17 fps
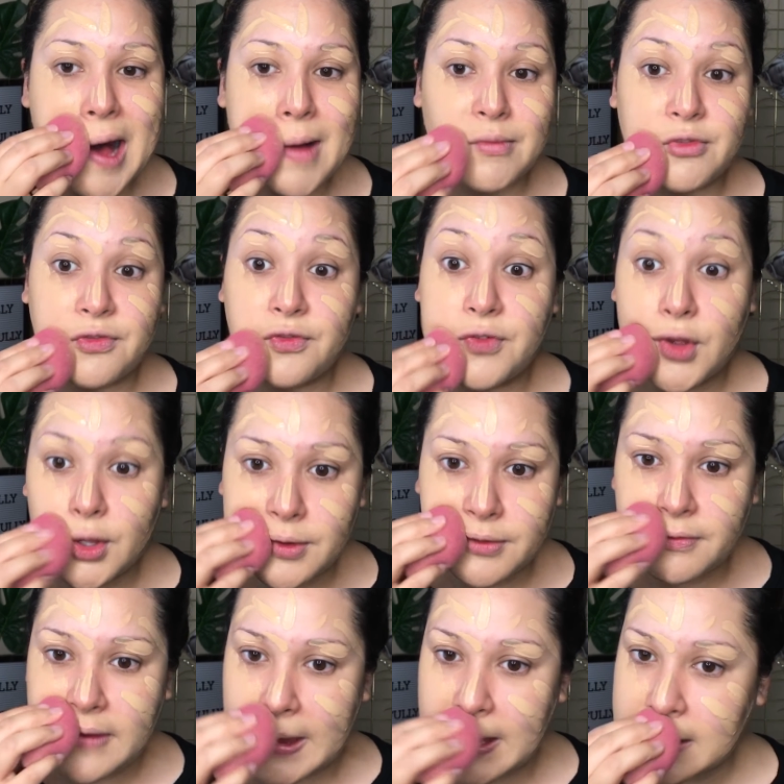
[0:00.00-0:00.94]
full
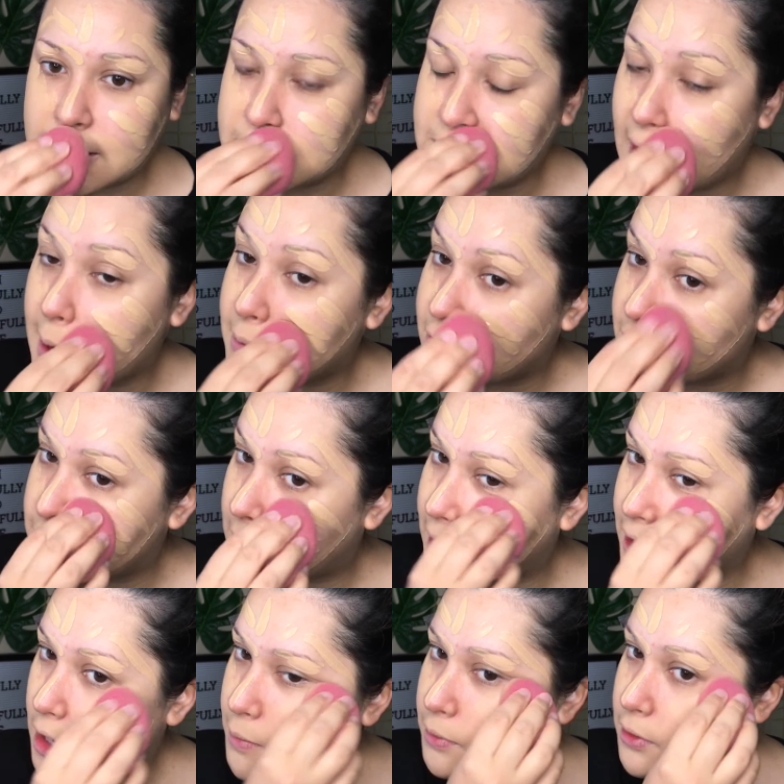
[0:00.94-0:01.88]
face type of
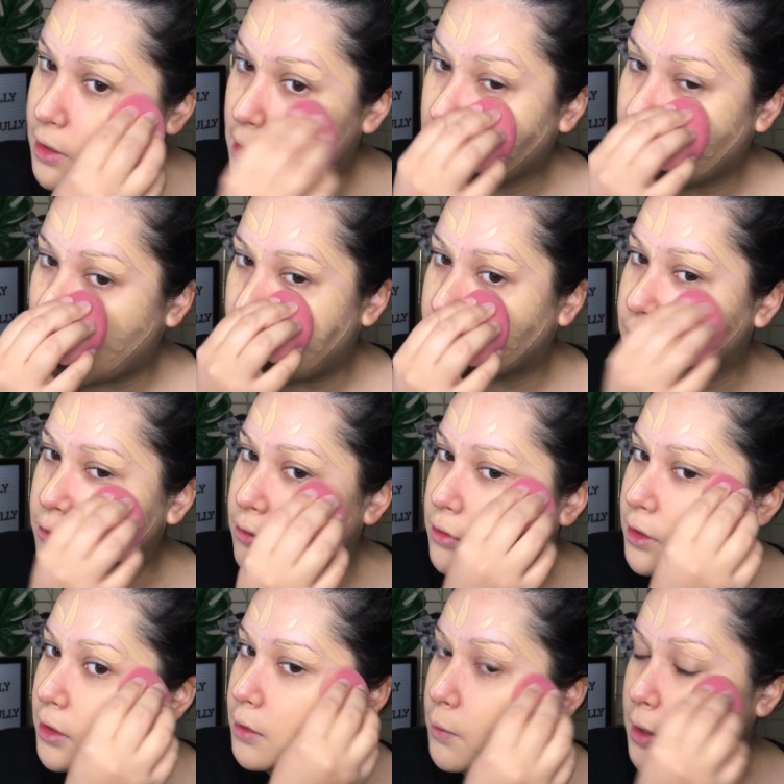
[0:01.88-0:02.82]
makeup look, I
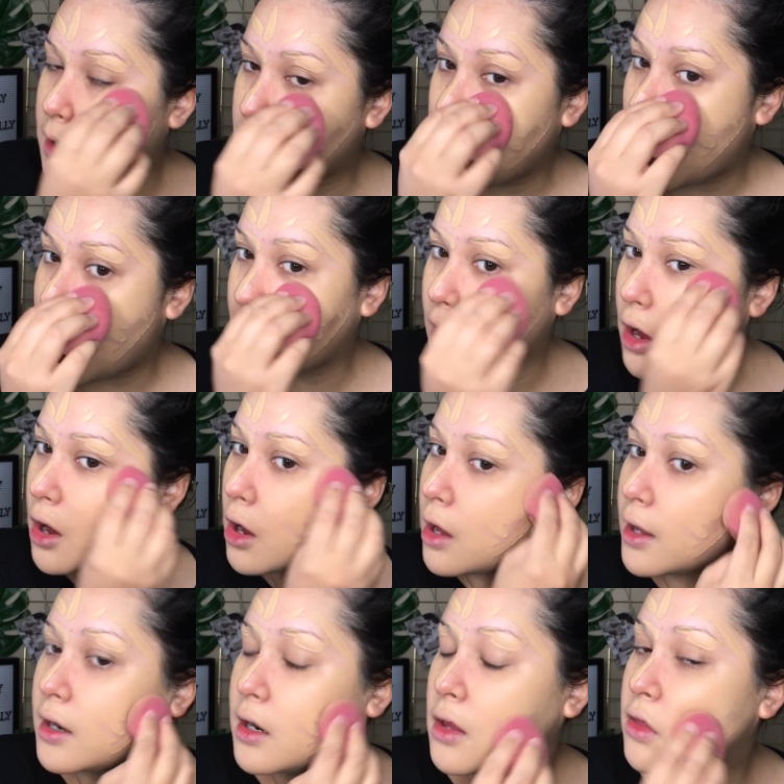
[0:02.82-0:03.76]
really want to pack
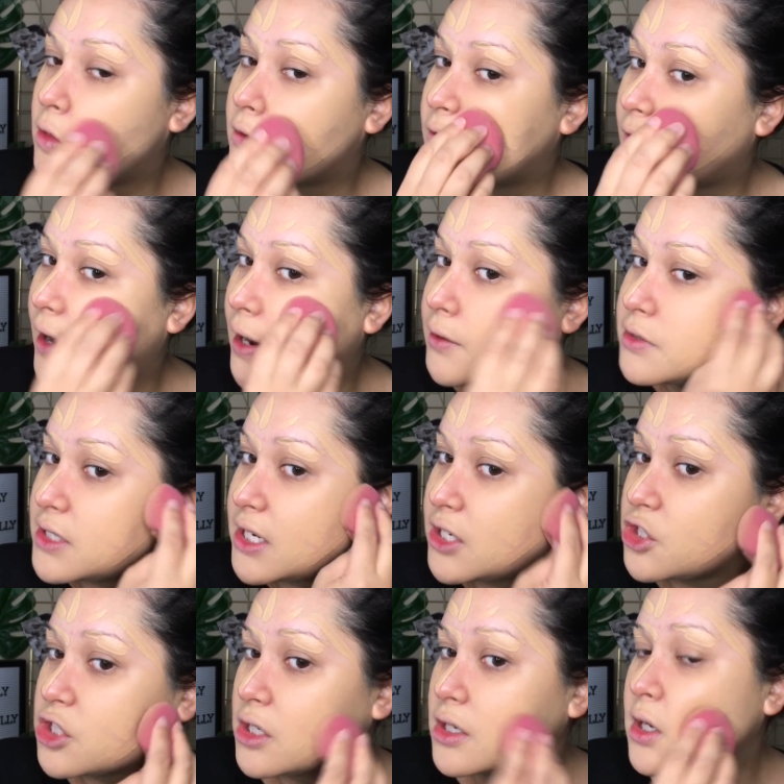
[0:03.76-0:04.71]
on the
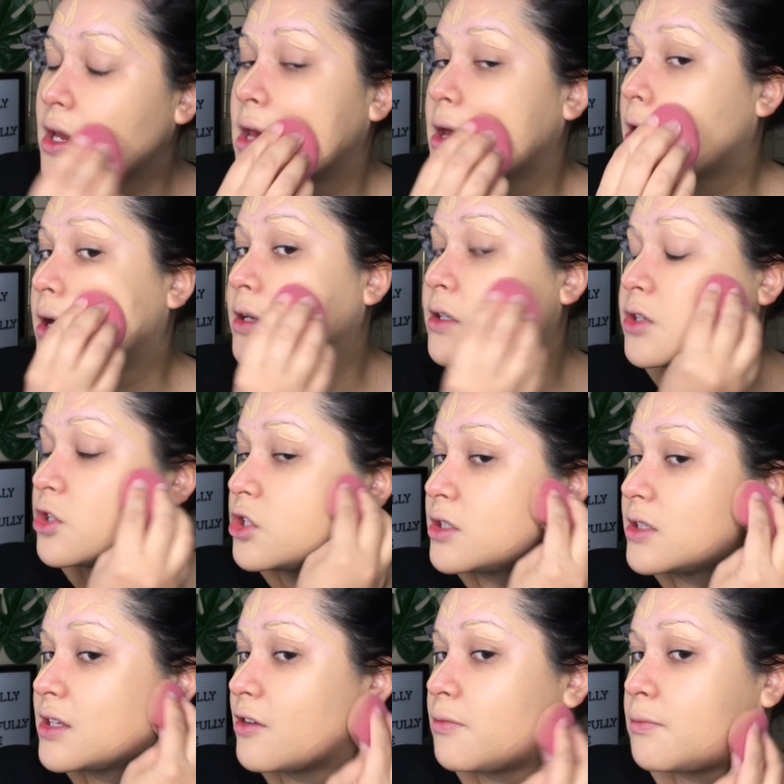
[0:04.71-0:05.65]
foundation to
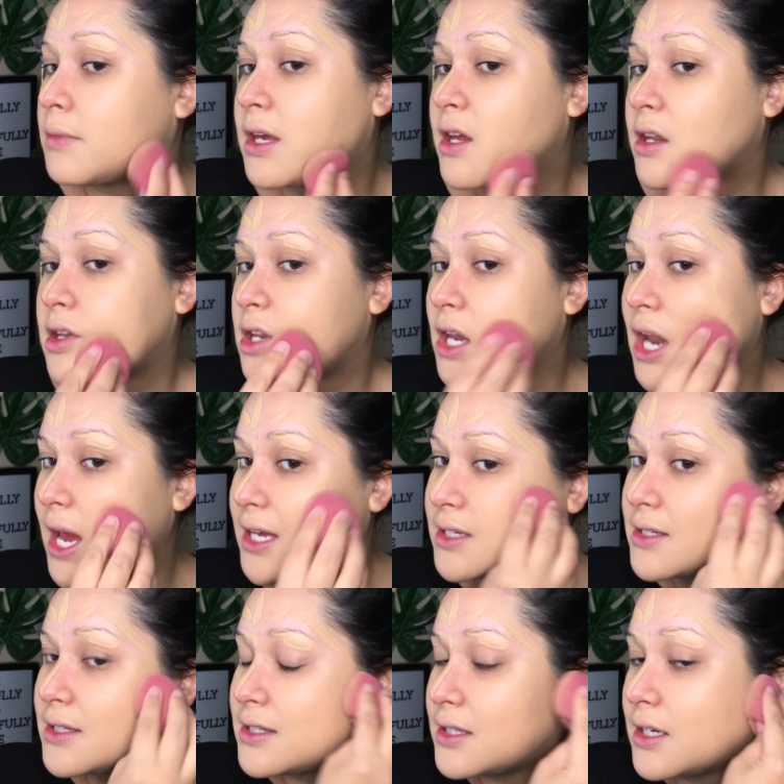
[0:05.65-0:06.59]
just give me a
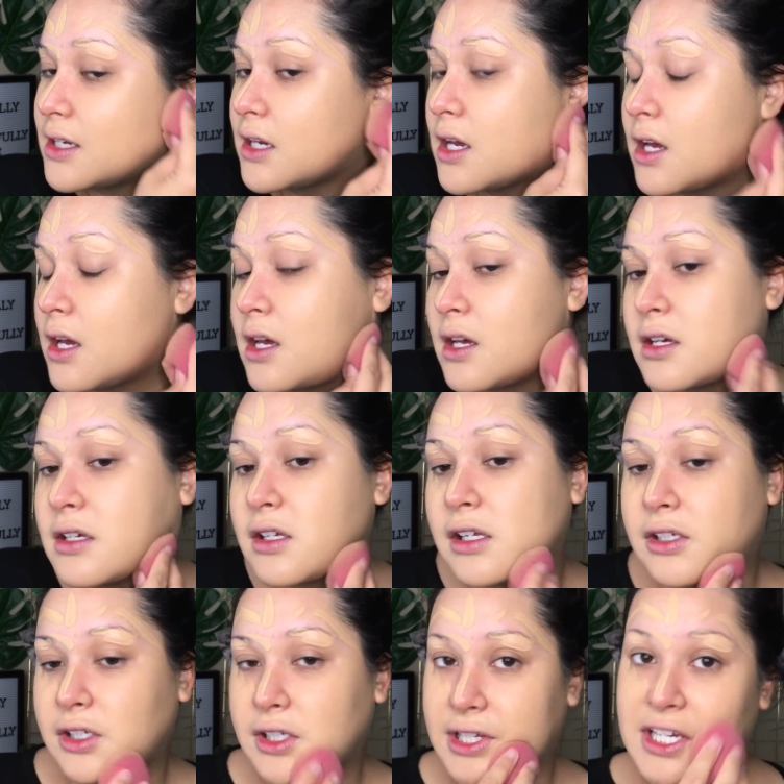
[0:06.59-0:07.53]
nice
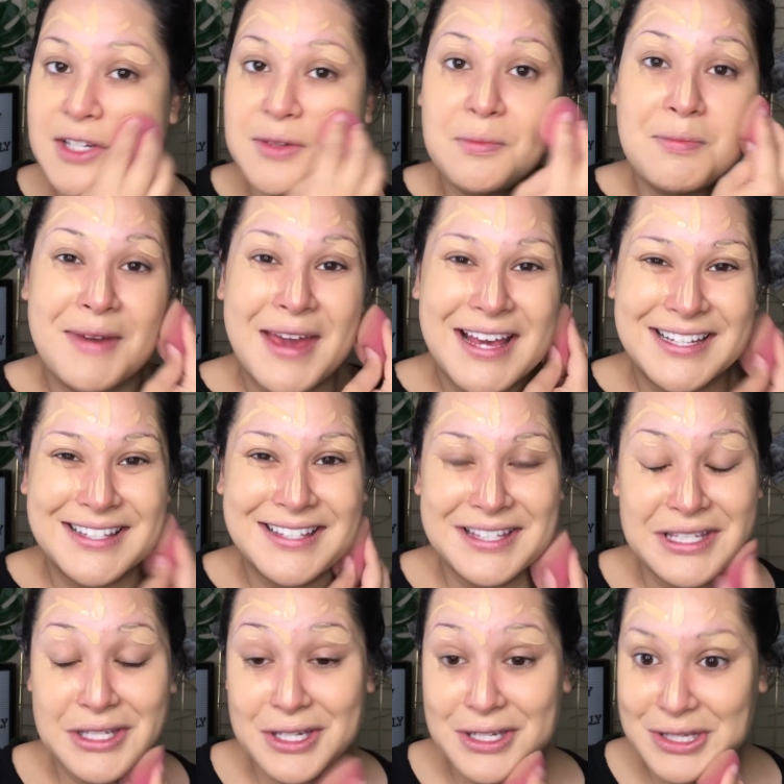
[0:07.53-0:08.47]
clean
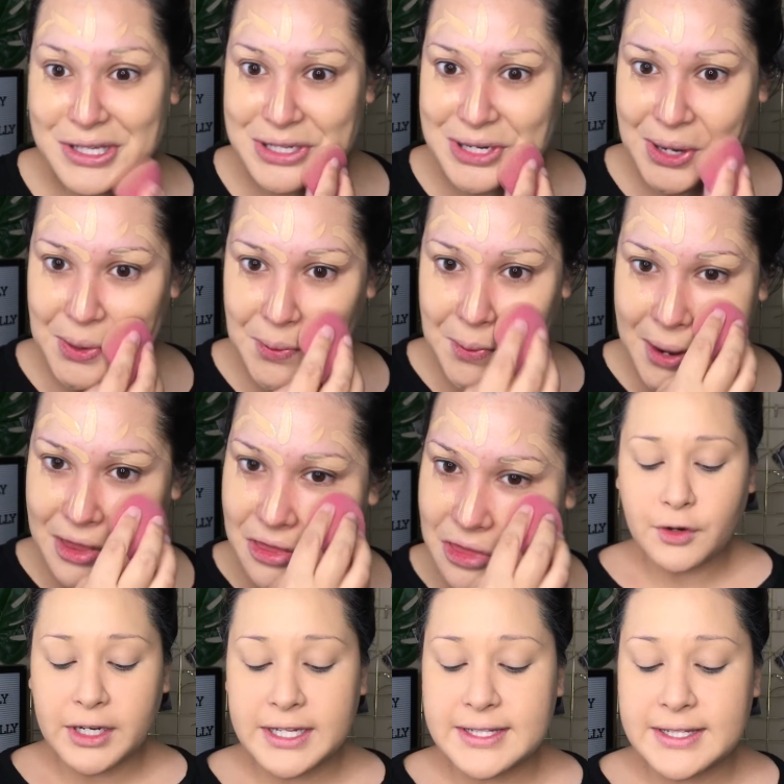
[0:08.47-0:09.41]
base to start with.
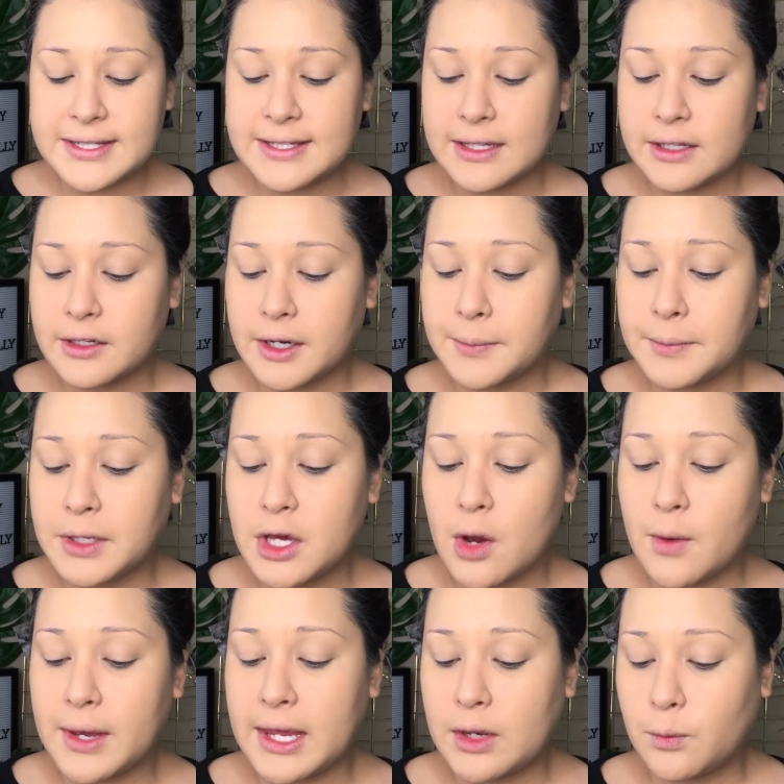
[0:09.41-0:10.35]
For concealer, I'm going to
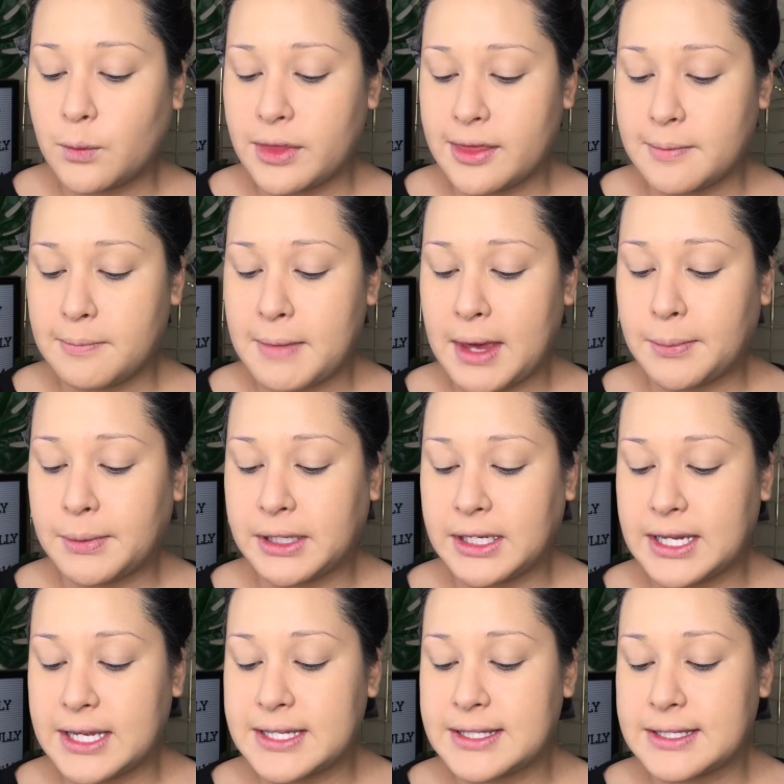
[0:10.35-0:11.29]
go in with the
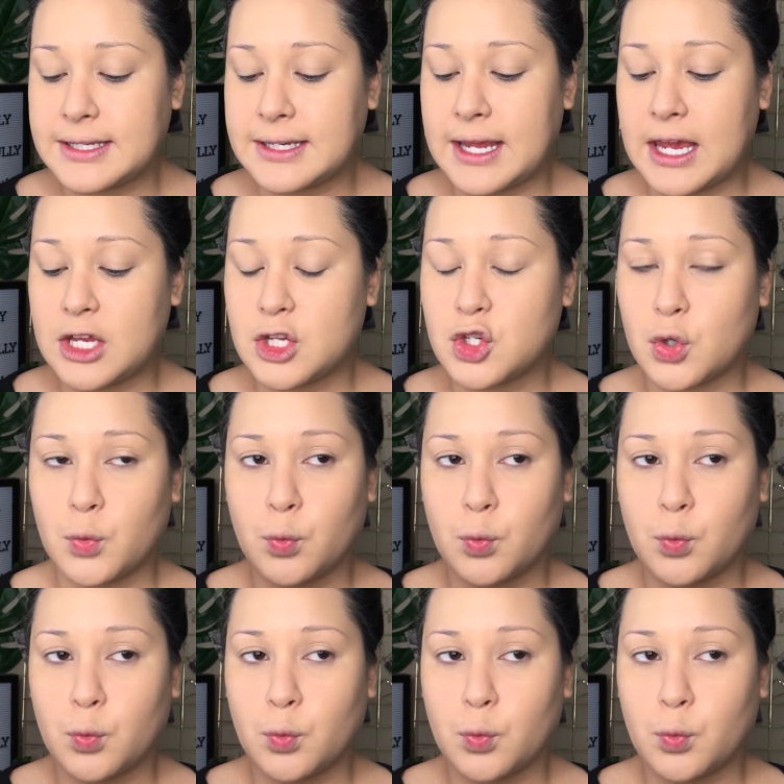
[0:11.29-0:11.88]
Maybelline Instant Age